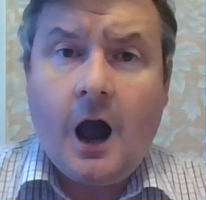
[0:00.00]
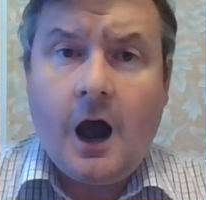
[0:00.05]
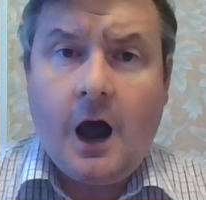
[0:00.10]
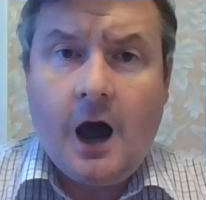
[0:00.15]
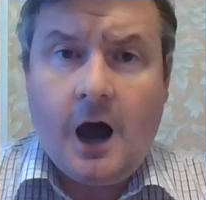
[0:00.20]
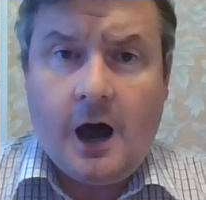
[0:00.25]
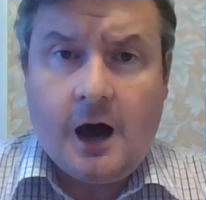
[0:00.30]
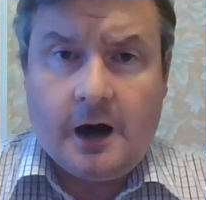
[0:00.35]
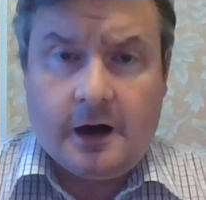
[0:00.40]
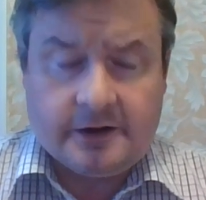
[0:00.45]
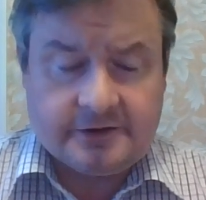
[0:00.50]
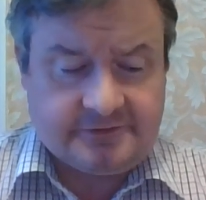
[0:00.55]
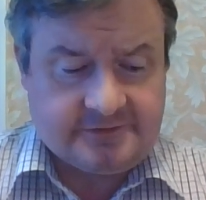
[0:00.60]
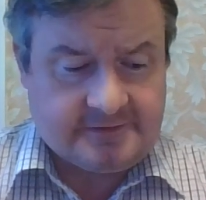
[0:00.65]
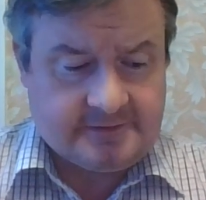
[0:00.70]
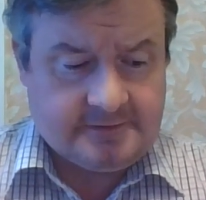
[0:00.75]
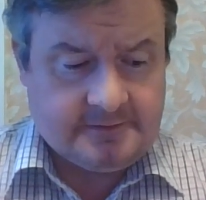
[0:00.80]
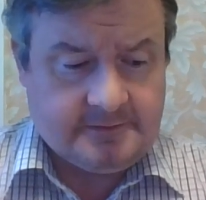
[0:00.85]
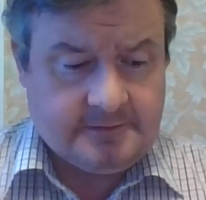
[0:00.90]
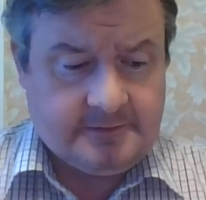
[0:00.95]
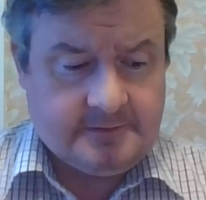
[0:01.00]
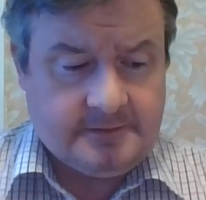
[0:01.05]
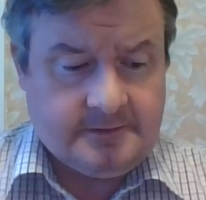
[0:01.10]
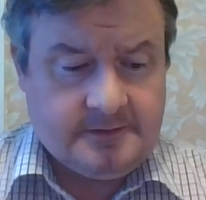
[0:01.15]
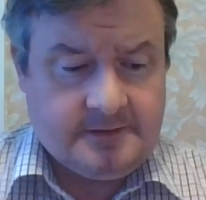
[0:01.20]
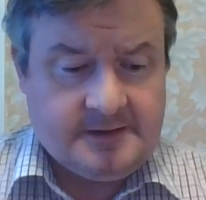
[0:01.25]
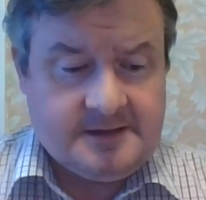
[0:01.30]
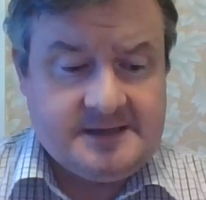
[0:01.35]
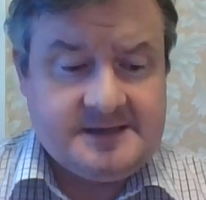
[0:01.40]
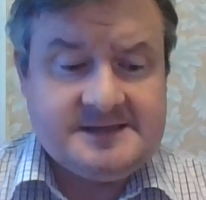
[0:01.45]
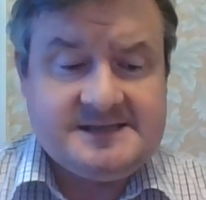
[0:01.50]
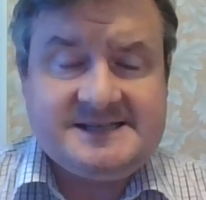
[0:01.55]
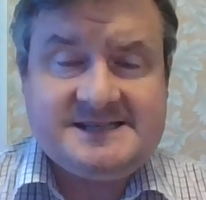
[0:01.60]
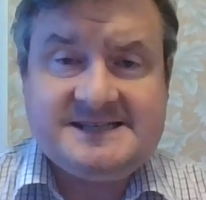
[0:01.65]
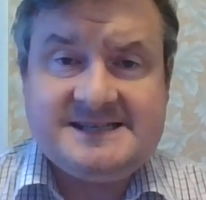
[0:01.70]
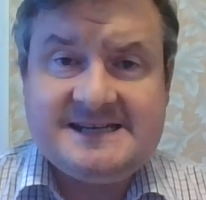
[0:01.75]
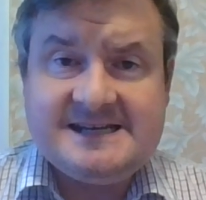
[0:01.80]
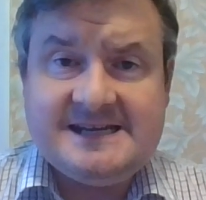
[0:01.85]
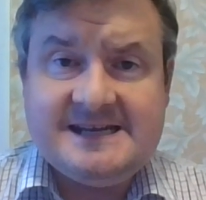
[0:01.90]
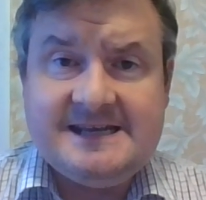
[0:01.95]
Heart,
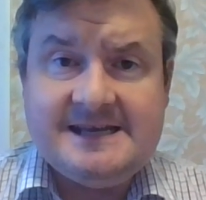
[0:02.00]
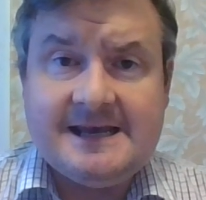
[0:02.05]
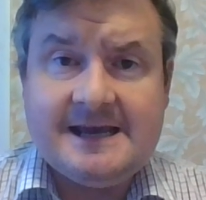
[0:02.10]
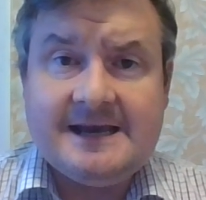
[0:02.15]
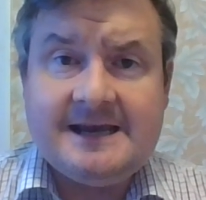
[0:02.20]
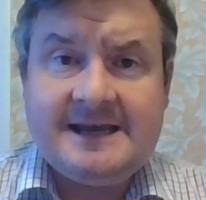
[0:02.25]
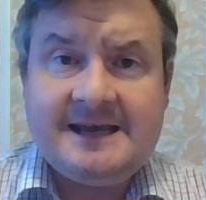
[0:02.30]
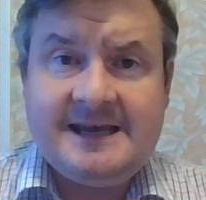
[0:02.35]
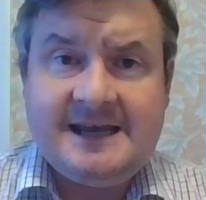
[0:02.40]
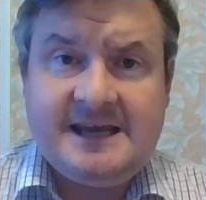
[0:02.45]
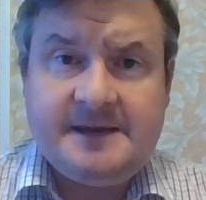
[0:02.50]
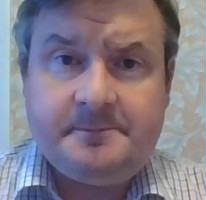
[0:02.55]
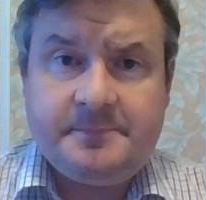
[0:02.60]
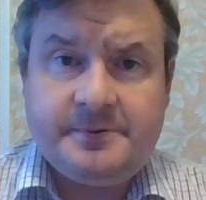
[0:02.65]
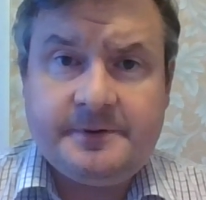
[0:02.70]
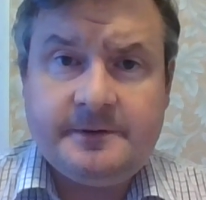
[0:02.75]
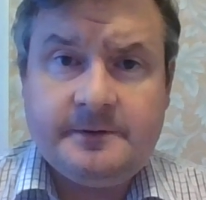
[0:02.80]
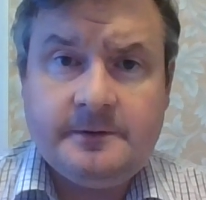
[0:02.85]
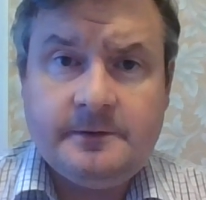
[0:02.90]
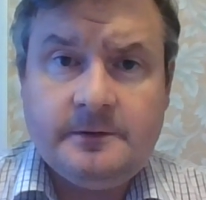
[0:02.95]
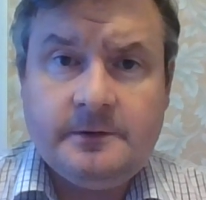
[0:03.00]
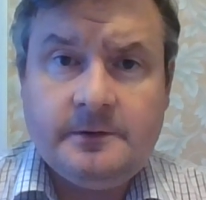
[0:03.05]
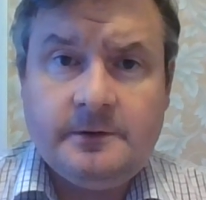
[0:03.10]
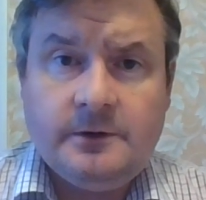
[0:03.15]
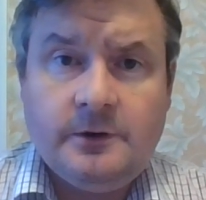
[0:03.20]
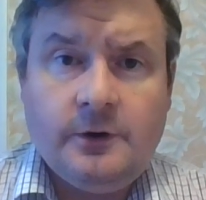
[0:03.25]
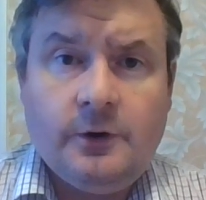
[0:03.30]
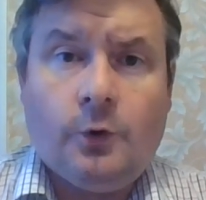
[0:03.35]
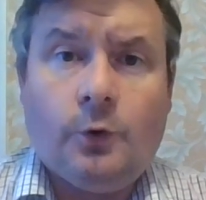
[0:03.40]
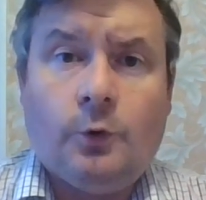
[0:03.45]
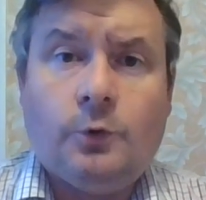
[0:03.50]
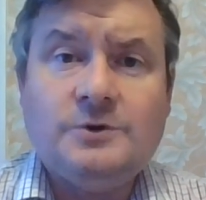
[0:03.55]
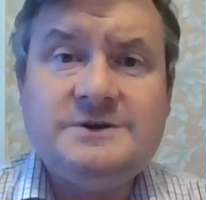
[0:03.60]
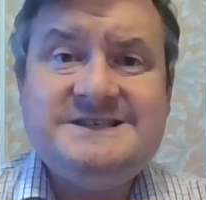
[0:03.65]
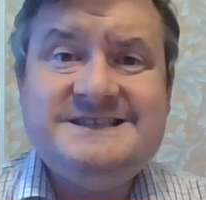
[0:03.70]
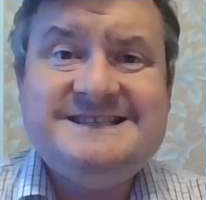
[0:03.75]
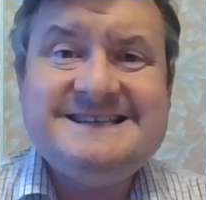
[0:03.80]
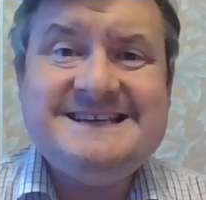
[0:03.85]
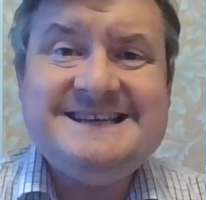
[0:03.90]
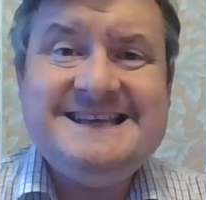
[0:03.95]
C. Hip, or
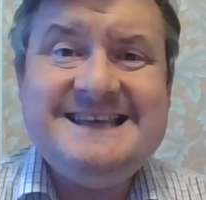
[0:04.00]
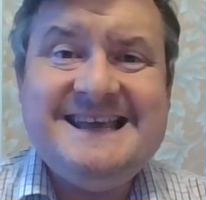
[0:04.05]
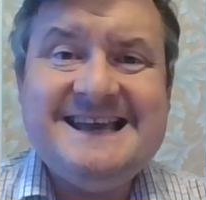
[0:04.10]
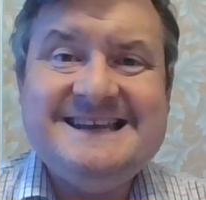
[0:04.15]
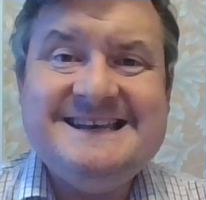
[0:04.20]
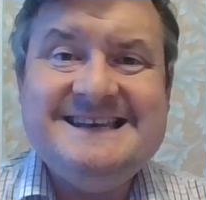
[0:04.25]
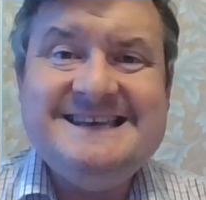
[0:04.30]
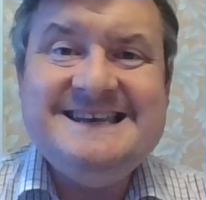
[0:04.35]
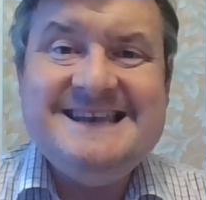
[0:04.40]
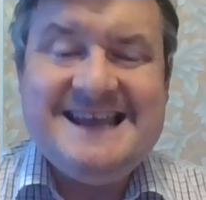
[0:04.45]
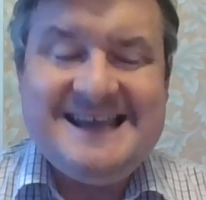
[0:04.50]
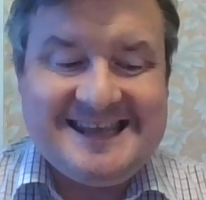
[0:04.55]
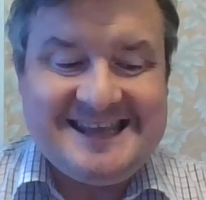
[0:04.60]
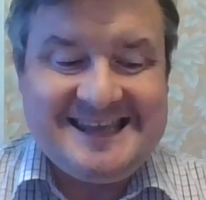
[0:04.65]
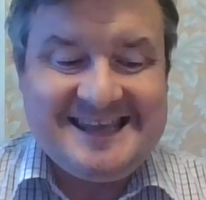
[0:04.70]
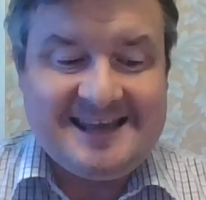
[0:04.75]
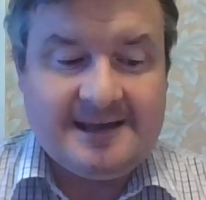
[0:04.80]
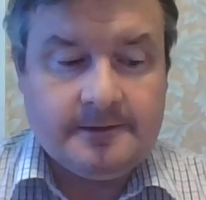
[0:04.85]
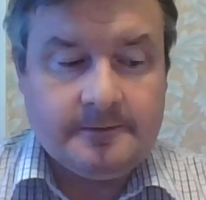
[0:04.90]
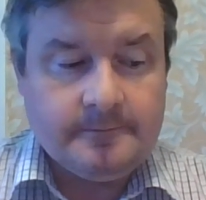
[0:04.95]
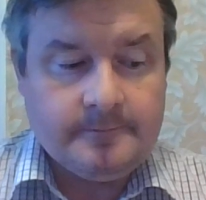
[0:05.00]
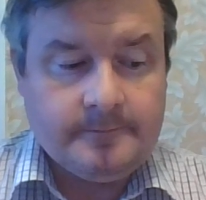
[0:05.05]
D. Knee?